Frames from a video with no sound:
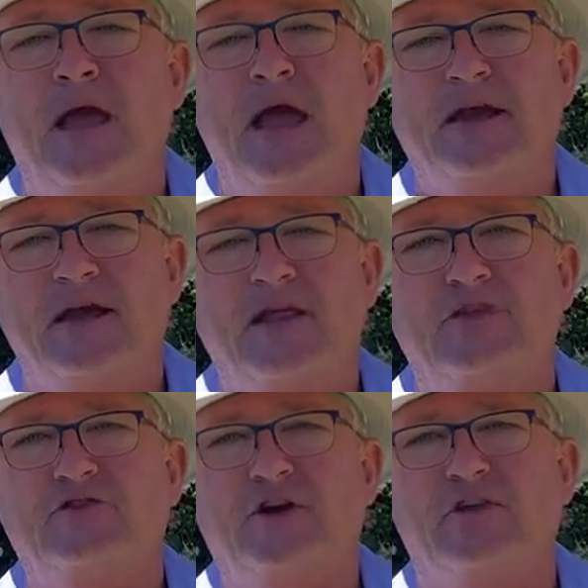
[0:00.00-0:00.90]
And
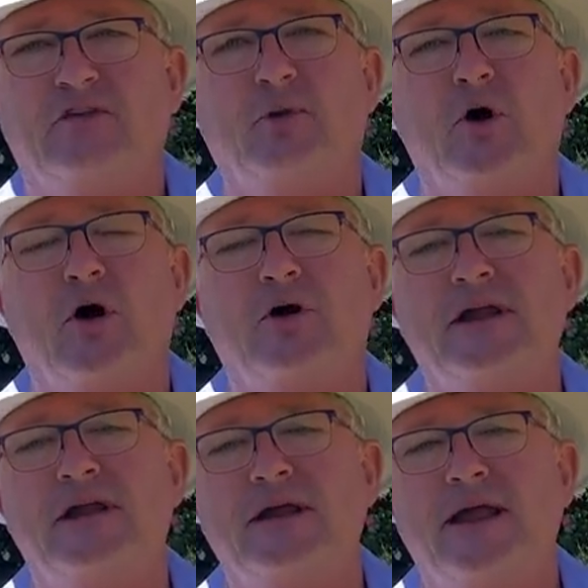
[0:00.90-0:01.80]
another strength of
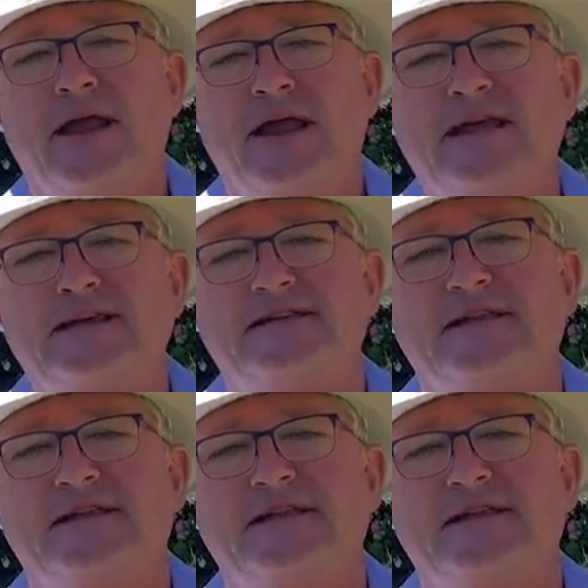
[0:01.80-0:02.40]
Priority is